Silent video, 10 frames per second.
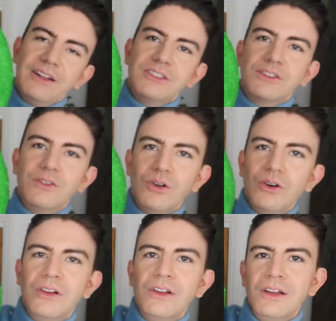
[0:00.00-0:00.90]
And I just
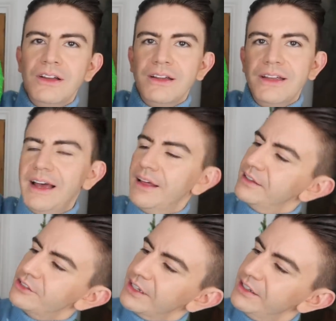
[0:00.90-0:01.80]
thought, yeah,
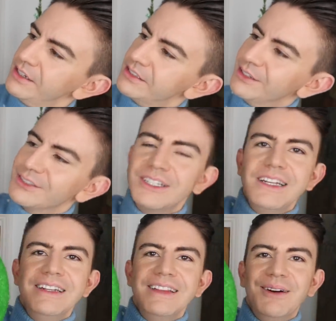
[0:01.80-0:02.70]
it's like a nice little
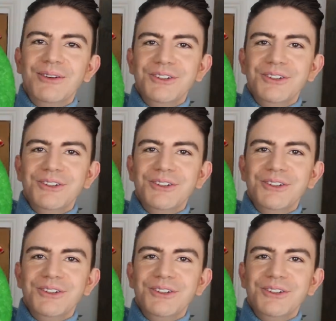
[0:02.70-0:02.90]
scene in that